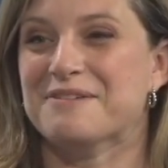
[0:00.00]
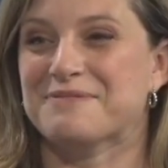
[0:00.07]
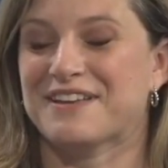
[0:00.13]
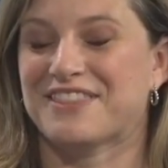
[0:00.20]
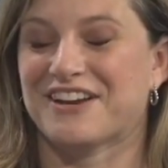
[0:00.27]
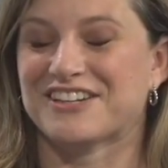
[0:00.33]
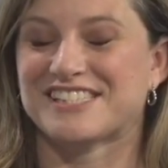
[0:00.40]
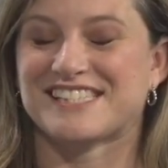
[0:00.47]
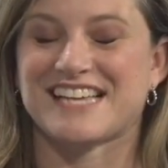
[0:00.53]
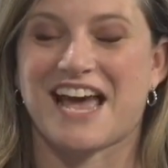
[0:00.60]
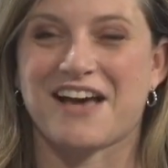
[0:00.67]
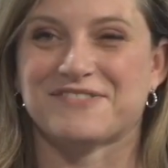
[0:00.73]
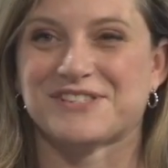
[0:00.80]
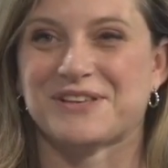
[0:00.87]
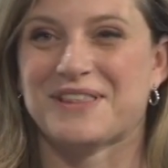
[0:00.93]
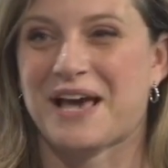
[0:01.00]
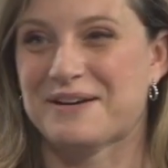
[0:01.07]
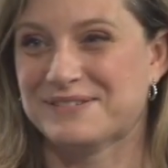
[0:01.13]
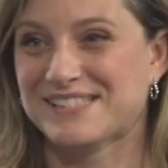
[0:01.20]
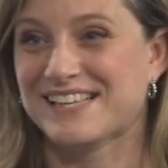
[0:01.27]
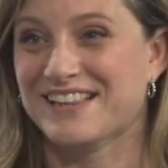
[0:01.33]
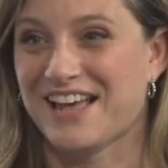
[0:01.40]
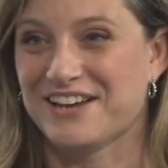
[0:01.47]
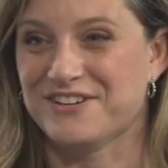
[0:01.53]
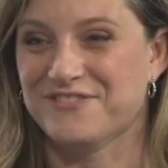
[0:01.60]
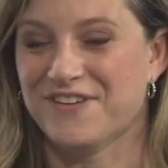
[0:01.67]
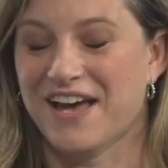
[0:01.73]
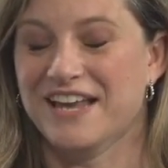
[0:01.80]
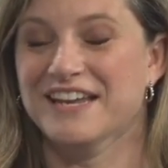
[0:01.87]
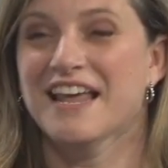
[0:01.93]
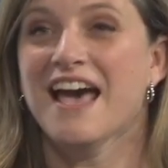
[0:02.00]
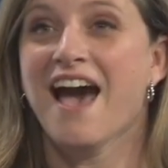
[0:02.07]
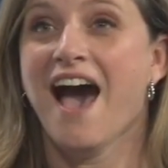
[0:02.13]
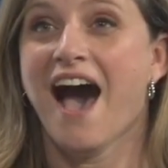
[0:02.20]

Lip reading: With our staff, so that was a lot of fun.